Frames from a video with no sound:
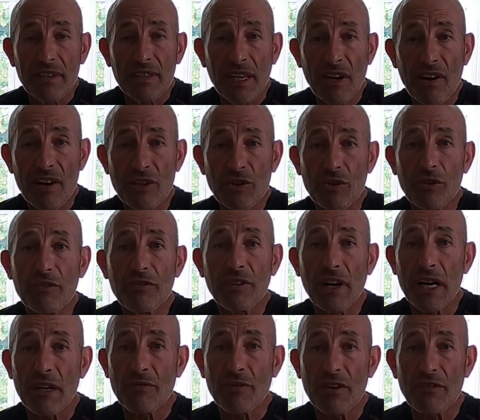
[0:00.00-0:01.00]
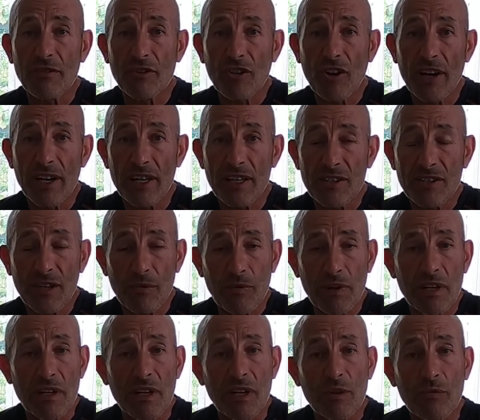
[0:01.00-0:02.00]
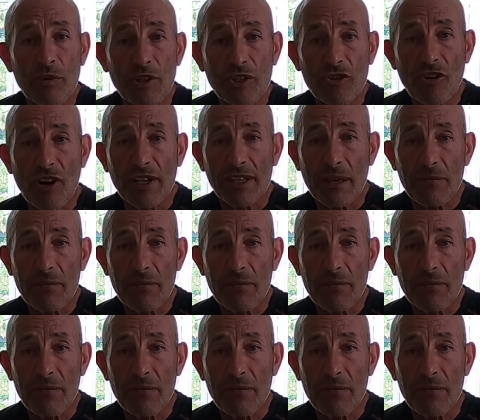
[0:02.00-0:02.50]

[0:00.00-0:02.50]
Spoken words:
They're our sort of favourite varieties. So we dry